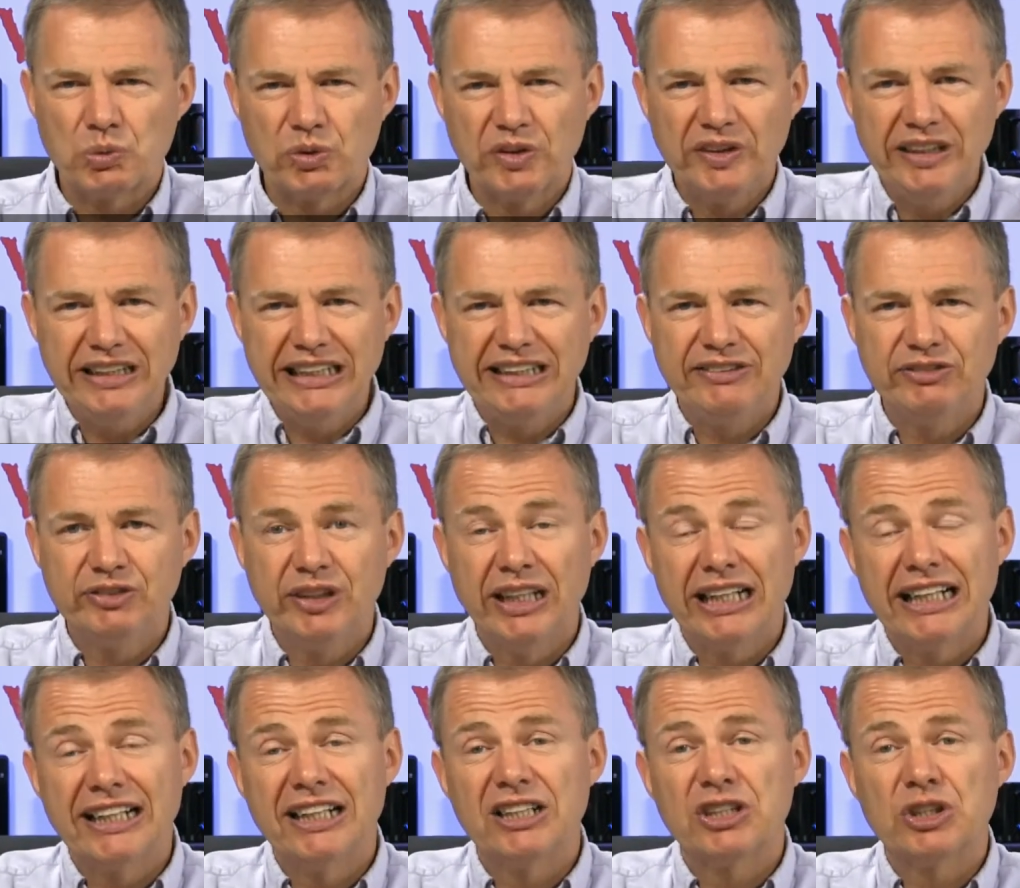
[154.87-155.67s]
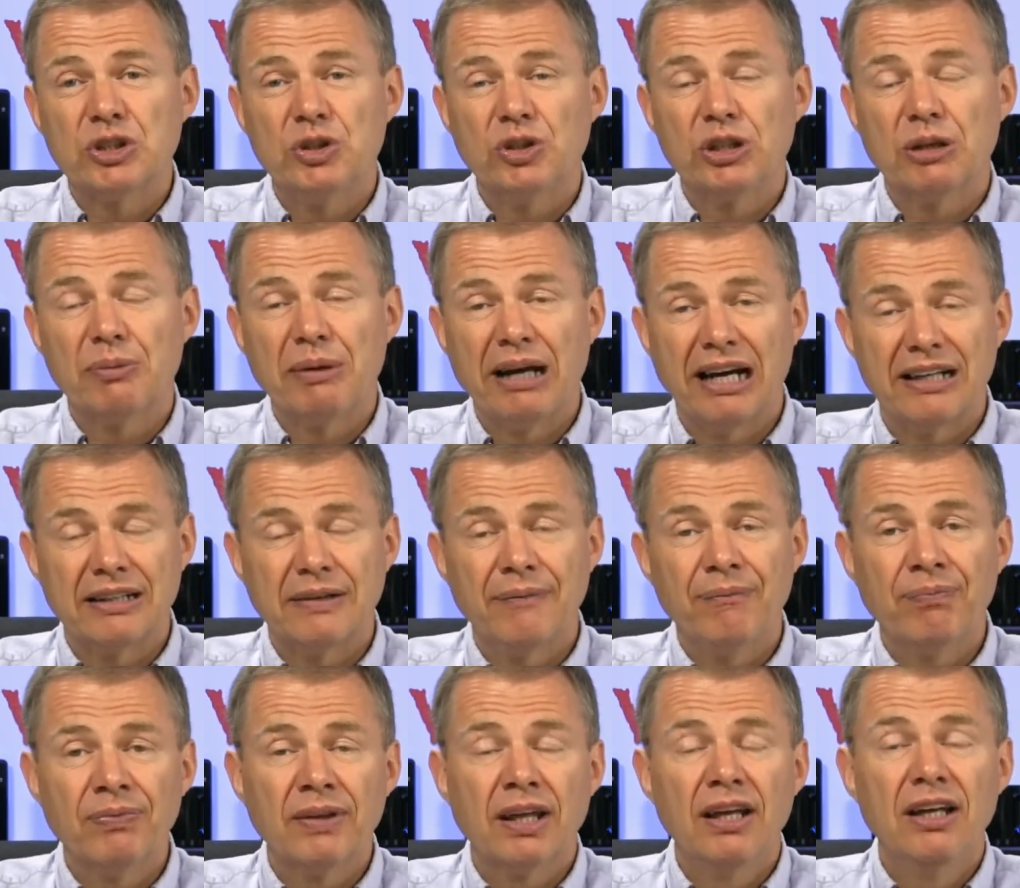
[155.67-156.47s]
We're really going to talk about
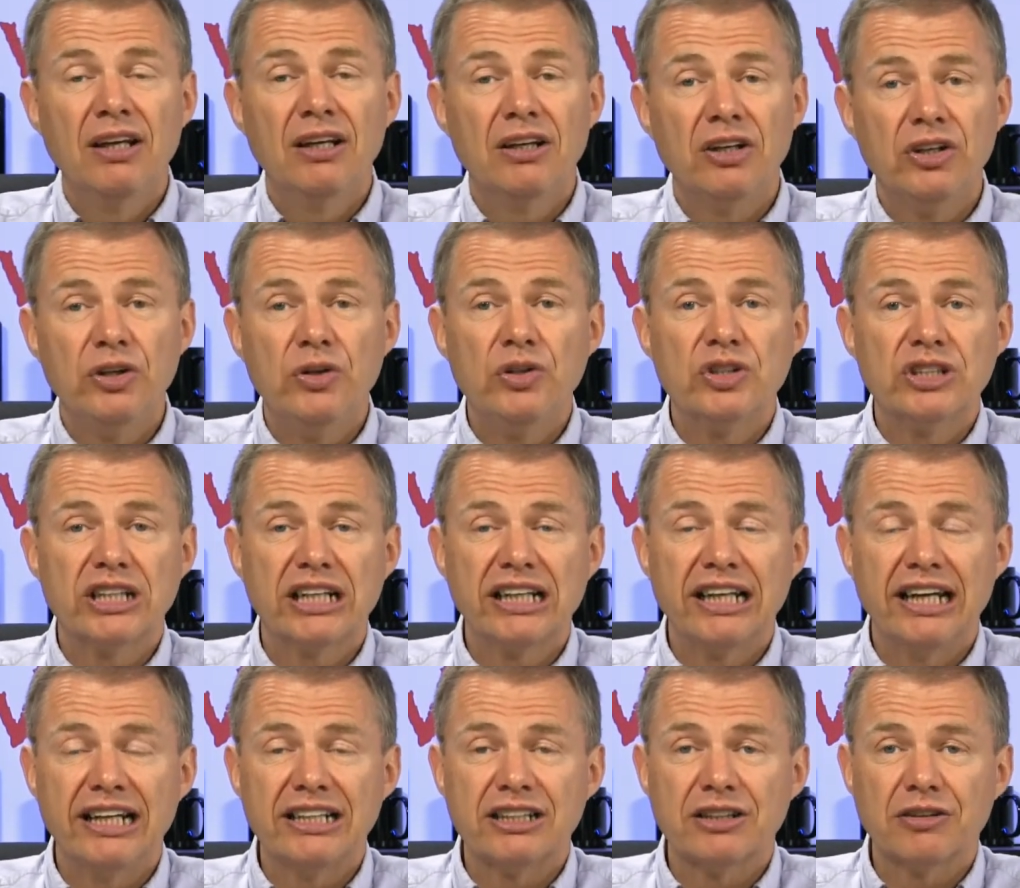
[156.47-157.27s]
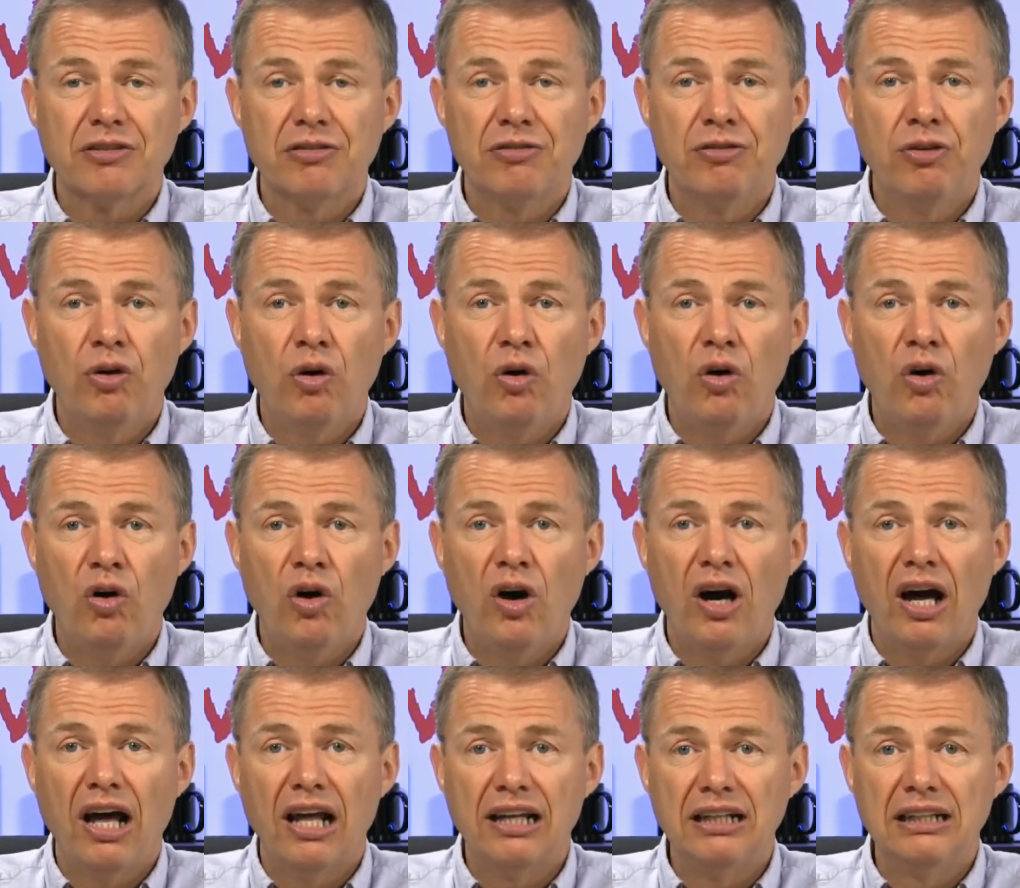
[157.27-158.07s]
using it
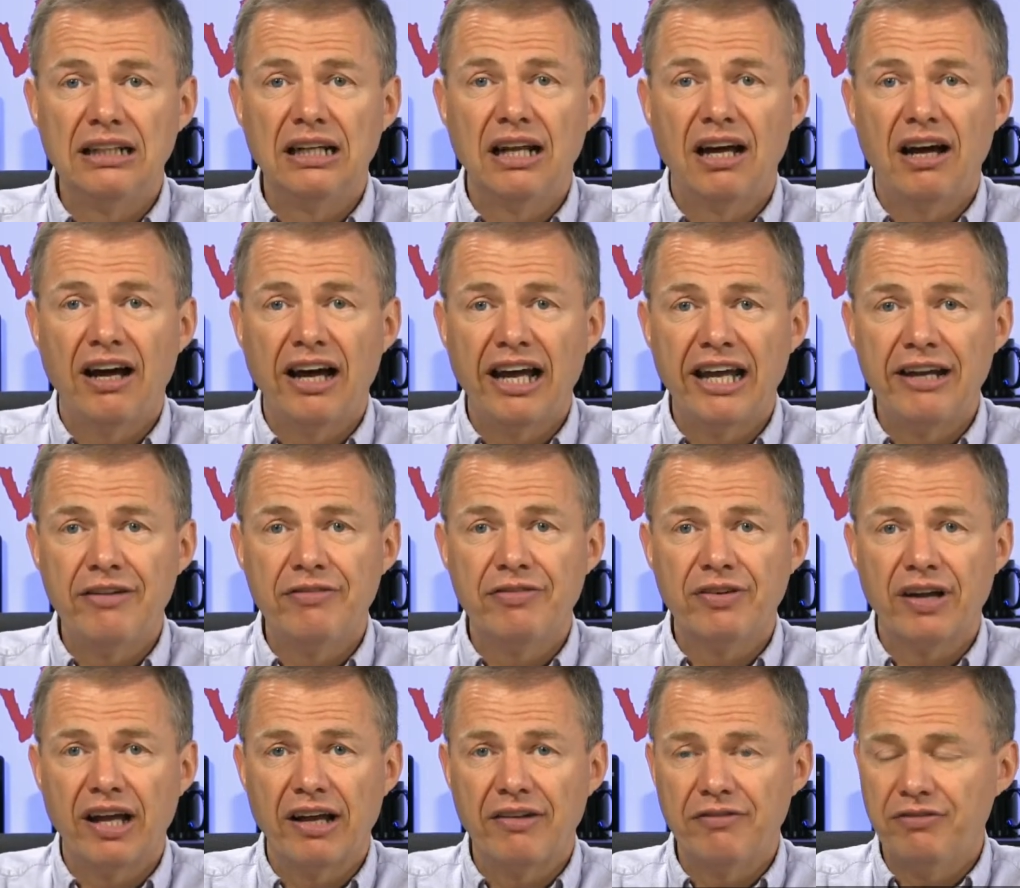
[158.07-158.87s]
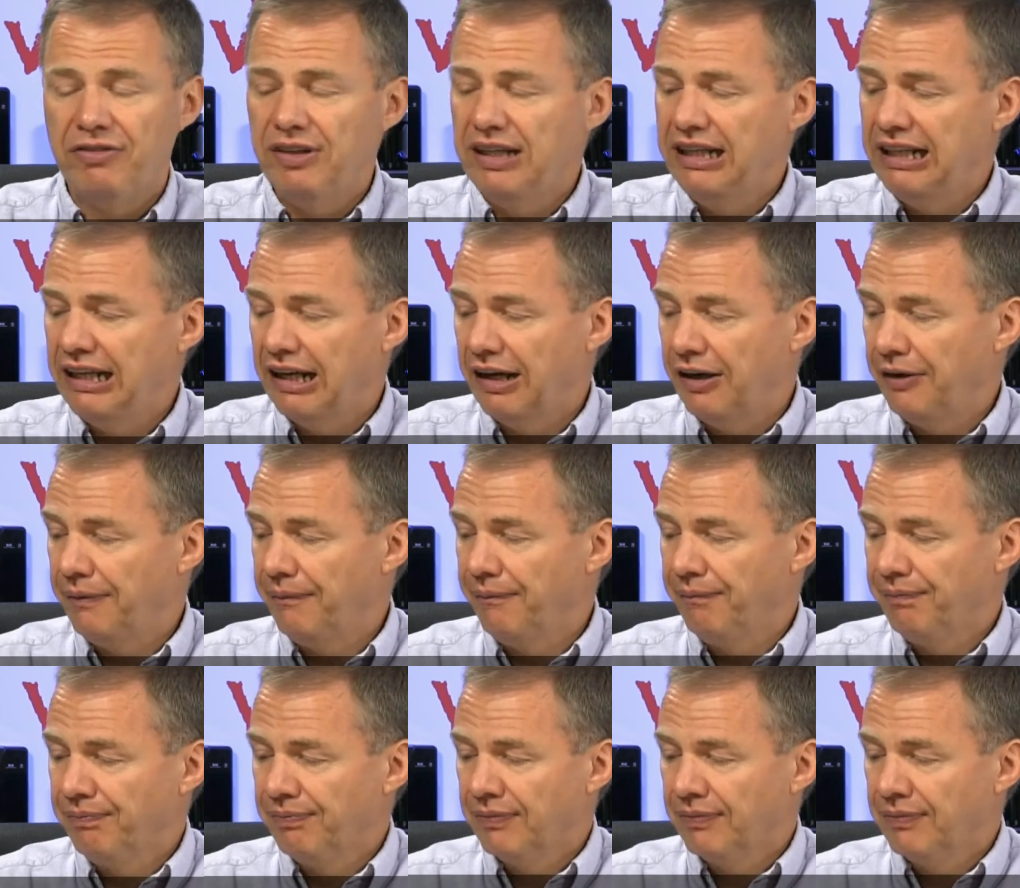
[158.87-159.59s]
for live video.